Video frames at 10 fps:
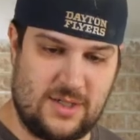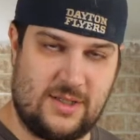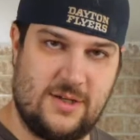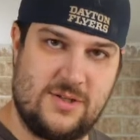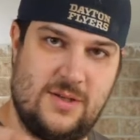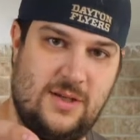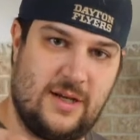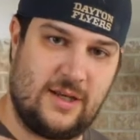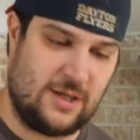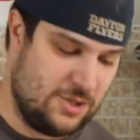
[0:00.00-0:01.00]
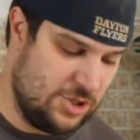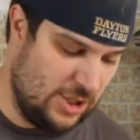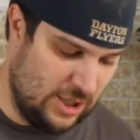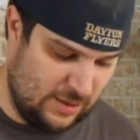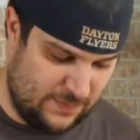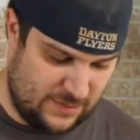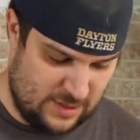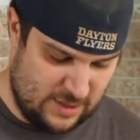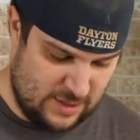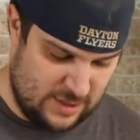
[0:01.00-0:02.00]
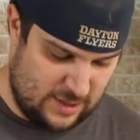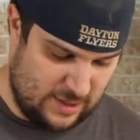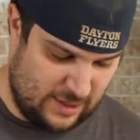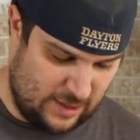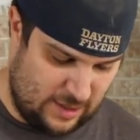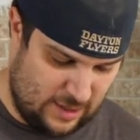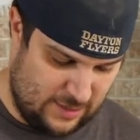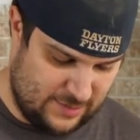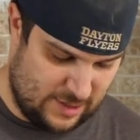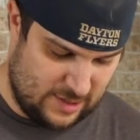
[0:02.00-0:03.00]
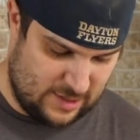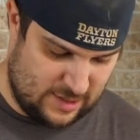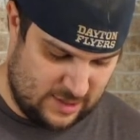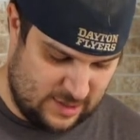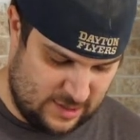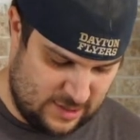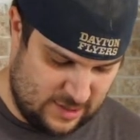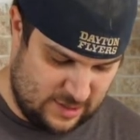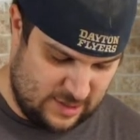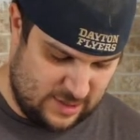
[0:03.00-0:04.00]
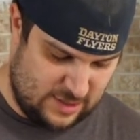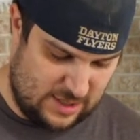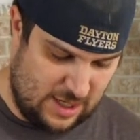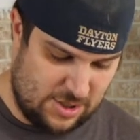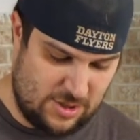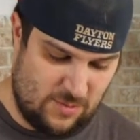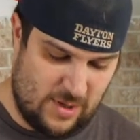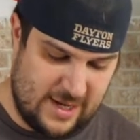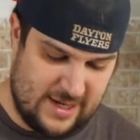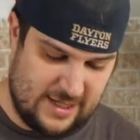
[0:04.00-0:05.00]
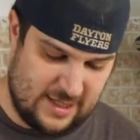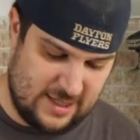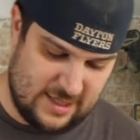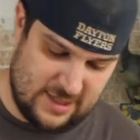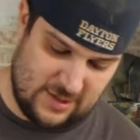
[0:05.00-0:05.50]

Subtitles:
Like you got like a Jeep, you got like a Hummer, station wagon.